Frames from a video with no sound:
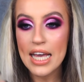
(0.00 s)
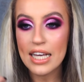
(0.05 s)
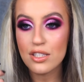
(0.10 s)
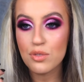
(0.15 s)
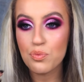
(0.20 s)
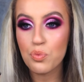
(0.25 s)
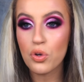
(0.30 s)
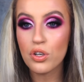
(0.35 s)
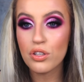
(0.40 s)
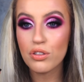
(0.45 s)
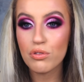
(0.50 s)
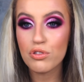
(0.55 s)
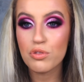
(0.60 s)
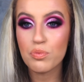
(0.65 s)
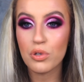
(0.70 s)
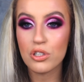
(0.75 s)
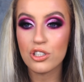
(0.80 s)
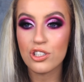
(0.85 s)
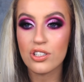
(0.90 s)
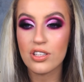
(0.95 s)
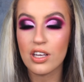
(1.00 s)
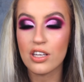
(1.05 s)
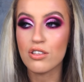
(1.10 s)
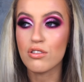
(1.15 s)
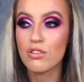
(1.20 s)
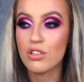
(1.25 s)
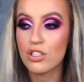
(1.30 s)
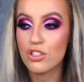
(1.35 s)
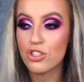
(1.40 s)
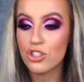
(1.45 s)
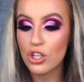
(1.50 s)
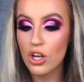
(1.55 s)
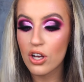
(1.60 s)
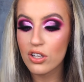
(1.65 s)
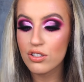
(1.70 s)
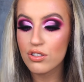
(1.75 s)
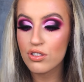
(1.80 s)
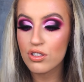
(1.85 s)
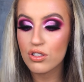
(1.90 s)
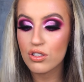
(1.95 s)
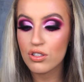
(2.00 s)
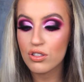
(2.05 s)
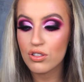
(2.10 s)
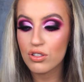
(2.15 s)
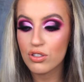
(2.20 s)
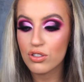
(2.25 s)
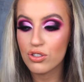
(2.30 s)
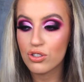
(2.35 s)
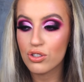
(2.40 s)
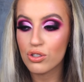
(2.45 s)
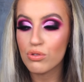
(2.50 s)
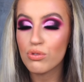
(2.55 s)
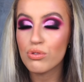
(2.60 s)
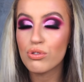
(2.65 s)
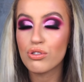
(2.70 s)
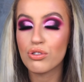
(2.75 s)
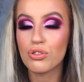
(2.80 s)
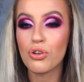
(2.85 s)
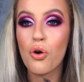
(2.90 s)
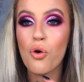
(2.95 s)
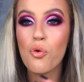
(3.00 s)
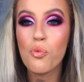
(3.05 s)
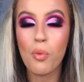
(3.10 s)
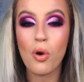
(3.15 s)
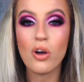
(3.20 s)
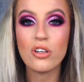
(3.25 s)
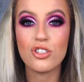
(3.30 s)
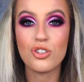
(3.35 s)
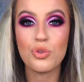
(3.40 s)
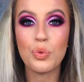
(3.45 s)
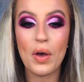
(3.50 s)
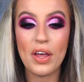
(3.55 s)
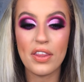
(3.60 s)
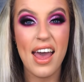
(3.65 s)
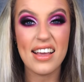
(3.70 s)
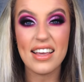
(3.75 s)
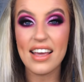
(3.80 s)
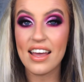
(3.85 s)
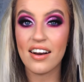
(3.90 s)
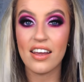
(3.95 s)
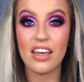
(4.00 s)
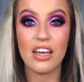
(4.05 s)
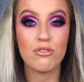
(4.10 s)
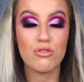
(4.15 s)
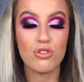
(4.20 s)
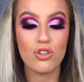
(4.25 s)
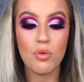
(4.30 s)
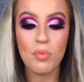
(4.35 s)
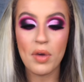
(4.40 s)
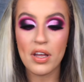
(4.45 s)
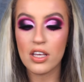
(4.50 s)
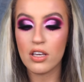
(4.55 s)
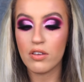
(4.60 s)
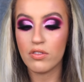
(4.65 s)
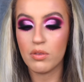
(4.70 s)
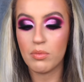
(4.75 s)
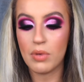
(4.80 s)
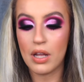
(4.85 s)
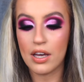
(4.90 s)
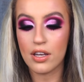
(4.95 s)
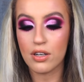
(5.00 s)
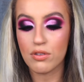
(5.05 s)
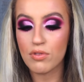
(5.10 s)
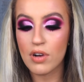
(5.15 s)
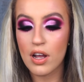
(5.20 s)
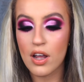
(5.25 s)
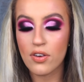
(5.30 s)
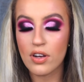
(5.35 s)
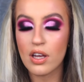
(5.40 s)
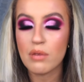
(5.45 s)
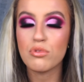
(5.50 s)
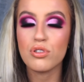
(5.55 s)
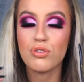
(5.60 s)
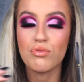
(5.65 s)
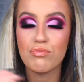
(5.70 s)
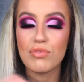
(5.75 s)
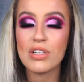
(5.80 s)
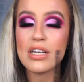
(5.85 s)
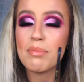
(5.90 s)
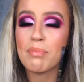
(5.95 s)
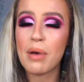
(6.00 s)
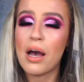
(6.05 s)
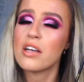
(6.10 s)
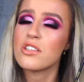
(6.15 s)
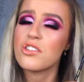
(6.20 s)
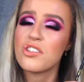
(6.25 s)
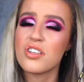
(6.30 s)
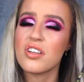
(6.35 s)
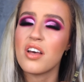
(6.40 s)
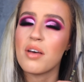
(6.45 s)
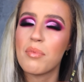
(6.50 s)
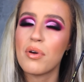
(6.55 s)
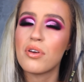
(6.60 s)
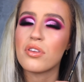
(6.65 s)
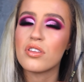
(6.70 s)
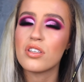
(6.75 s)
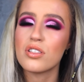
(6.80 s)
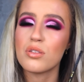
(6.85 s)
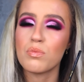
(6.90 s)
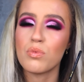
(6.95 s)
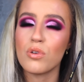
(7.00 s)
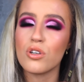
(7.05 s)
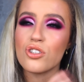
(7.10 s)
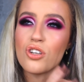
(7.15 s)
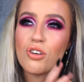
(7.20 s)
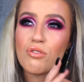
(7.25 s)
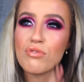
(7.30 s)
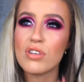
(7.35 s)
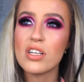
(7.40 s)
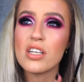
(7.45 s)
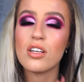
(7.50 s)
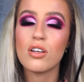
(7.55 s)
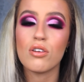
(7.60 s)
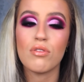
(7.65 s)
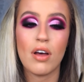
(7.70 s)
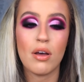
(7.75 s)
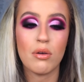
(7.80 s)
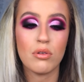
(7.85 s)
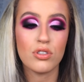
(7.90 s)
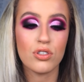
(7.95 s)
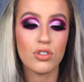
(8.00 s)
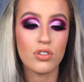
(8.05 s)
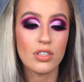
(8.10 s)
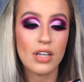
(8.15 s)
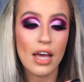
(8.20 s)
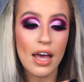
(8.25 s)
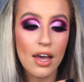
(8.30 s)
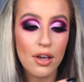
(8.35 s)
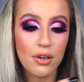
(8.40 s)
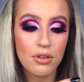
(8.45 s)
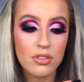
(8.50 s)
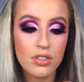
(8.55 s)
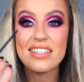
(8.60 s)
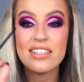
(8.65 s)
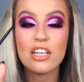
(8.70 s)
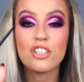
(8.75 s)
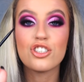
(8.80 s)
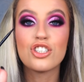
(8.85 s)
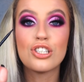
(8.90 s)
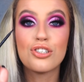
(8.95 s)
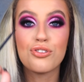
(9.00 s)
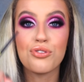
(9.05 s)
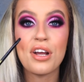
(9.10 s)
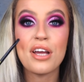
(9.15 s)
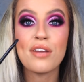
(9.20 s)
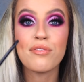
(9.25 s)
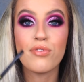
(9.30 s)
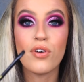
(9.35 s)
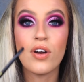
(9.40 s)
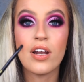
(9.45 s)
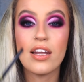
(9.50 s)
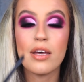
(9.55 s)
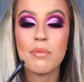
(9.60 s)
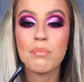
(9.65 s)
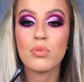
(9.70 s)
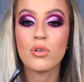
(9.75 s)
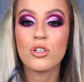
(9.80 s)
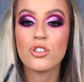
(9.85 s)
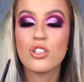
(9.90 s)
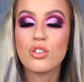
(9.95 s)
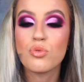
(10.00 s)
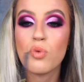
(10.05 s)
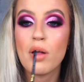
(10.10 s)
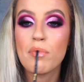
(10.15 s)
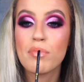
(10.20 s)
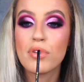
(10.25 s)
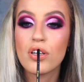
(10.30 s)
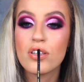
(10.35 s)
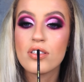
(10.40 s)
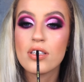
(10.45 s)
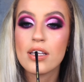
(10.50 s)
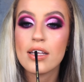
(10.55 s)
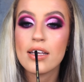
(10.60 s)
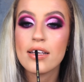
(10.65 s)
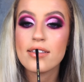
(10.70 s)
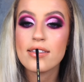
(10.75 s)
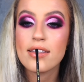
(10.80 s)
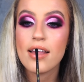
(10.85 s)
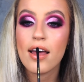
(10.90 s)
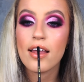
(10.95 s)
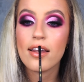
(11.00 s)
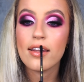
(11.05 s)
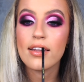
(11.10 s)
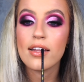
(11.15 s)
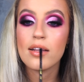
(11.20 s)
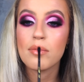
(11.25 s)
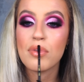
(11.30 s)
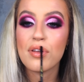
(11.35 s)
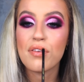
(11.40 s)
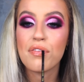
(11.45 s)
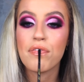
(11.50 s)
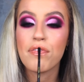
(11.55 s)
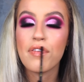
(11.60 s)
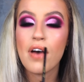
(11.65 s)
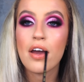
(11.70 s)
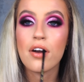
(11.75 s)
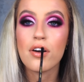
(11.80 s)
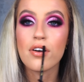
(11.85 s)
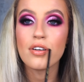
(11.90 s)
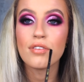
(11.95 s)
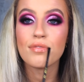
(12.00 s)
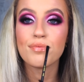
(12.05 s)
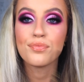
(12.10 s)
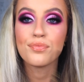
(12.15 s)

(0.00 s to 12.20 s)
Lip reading: It's one of those brushes that you can just do so much with. Again, I have so many of them lying around. I'm just really passionate about this brush. I really love how it turned out. It's actually great for a lip brush as well because it is that little bit fatter.